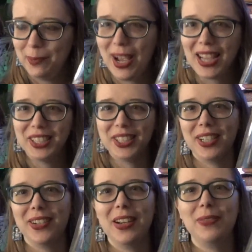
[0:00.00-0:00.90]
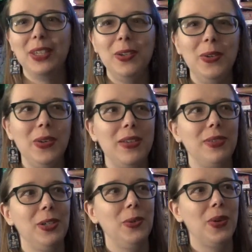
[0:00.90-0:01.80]
past year, if
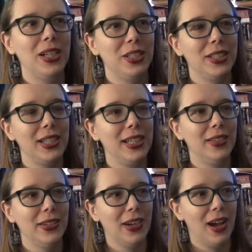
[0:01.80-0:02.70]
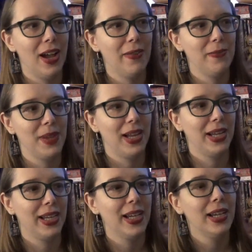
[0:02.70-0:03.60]
you watched either of
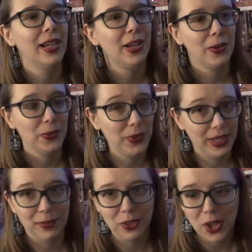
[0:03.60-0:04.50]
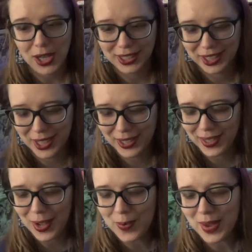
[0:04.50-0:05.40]
my reading vlogs
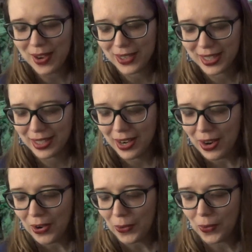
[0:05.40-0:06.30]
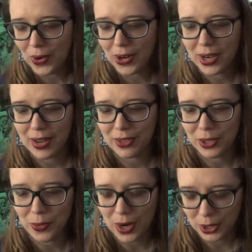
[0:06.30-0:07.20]
about it, or if
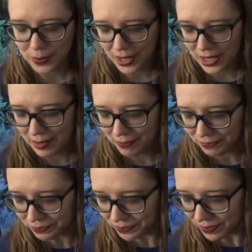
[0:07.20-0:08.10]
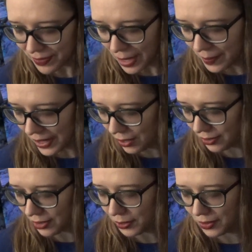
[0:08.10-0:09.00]
you watched my
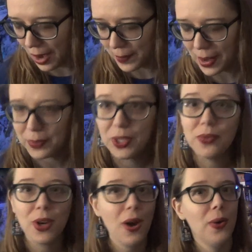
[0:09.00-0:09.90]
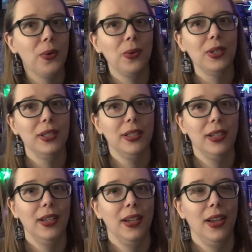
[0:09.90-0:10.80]
overall wrap up, you know
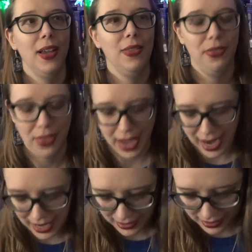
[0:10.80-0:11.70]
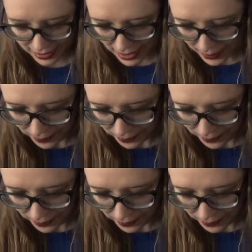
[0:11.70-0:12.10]
that